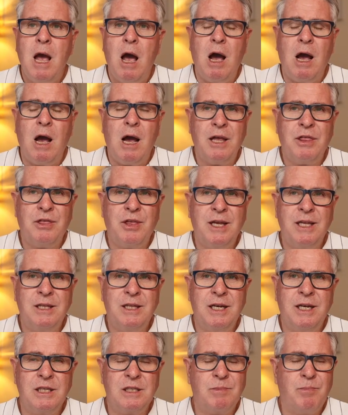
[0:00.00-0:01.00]
I think
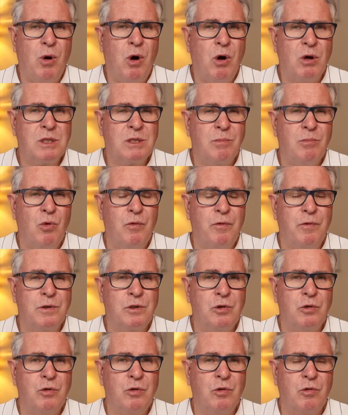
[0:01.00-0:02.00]
that it's possible for
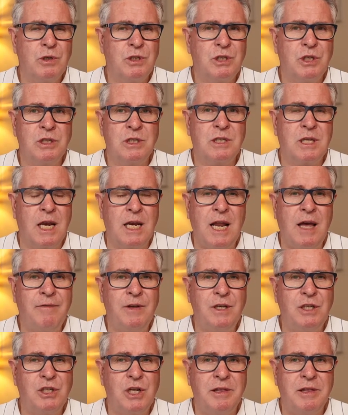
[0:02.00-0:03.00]
two Christians to love
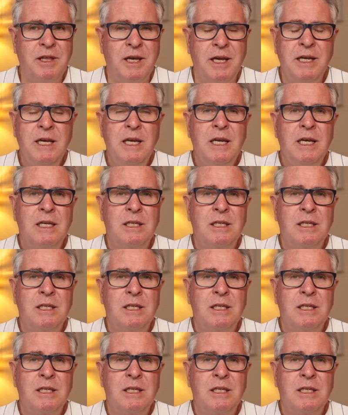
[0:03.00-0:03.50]
each other,